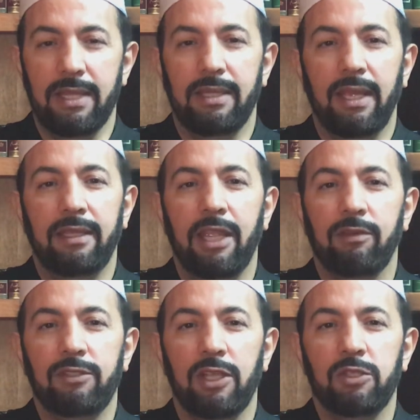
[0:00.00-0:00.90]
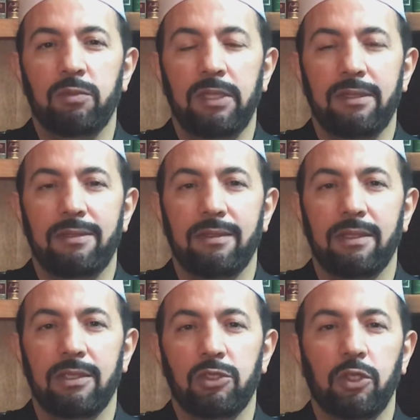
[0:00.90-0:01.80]
That day of judgment
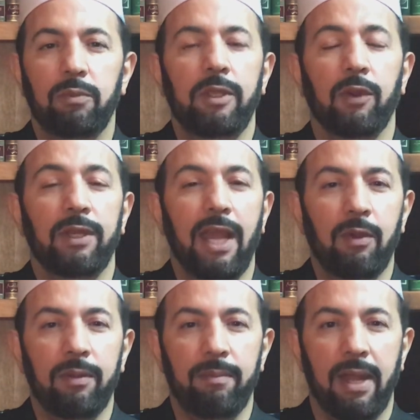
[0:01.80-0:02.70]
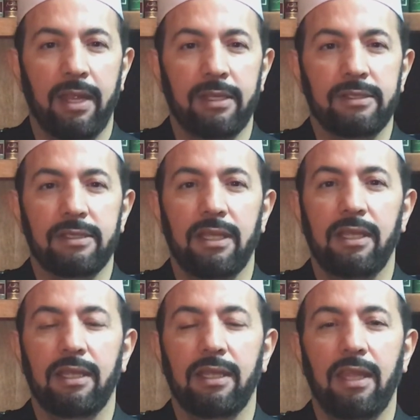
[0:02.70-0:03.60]
should be on our minds
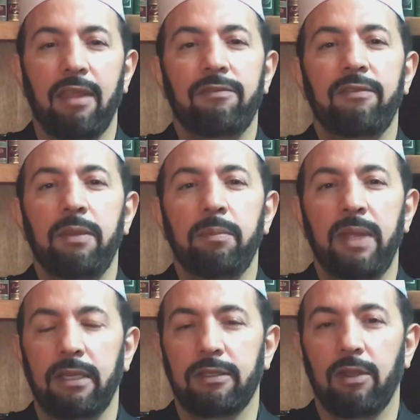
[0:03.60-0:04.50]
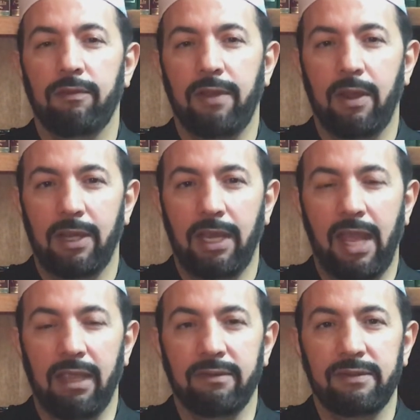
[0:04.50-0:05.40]
every minute of our
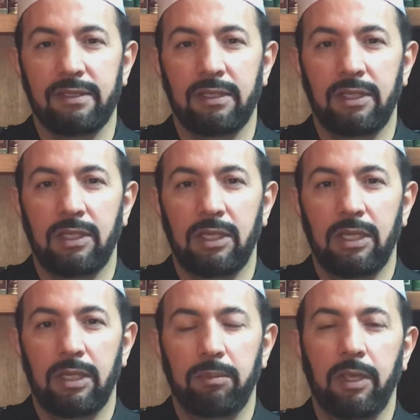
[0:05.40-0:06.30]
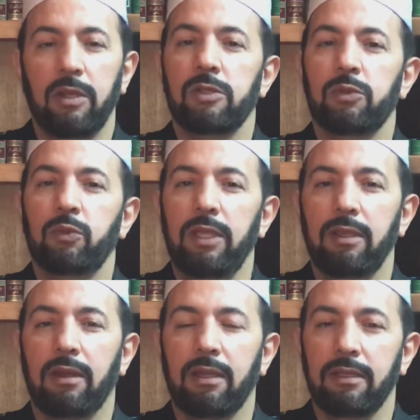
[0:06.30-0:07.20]
lives, because we
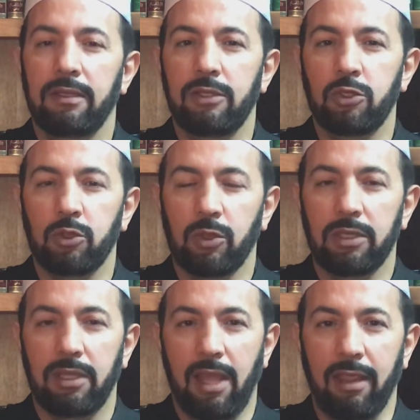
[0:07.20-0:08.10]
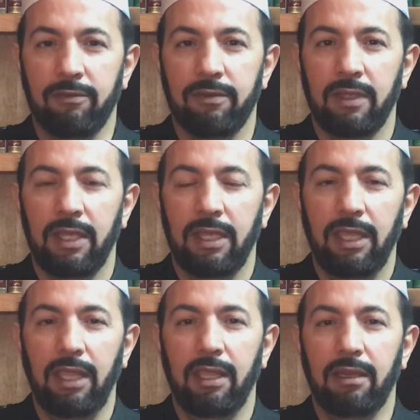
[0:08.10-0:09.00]
are in this short life
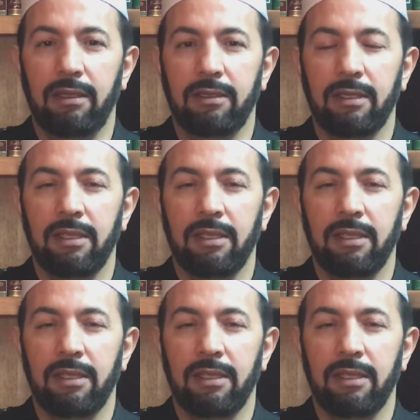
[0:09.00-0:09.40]
here